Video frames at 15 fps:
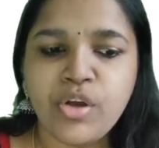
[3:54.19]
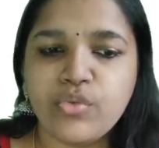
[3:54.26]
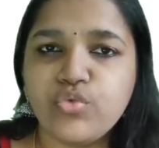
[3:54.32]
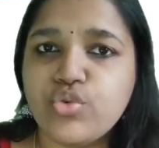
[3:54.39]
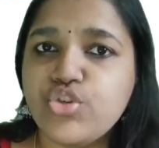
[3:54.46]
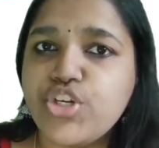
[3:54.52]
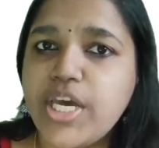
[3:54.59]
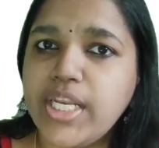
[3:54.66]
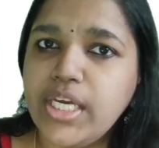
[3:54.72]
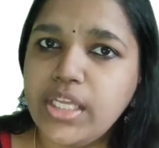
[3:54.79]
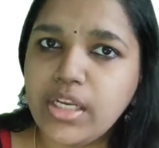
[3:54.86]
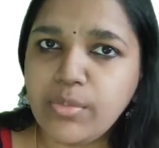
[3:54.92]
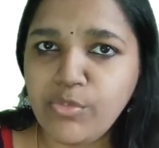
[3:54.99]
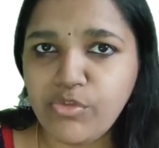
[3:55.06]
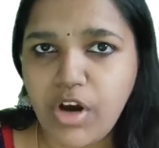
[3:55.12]
So
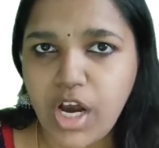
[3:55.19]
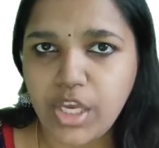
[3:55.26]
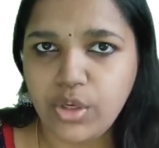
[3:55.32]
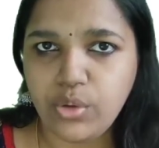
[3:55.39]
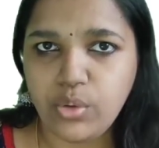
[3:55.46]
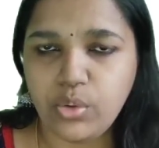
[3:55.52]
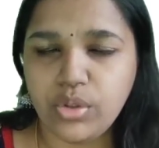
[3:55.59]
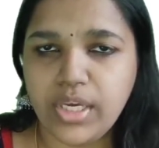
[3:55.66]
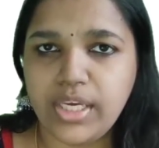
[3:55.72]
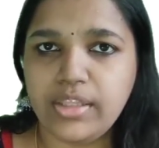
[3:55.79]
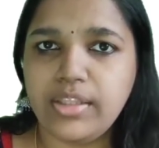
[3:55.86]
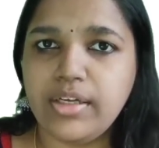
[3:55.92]
Shariram Vayuloke,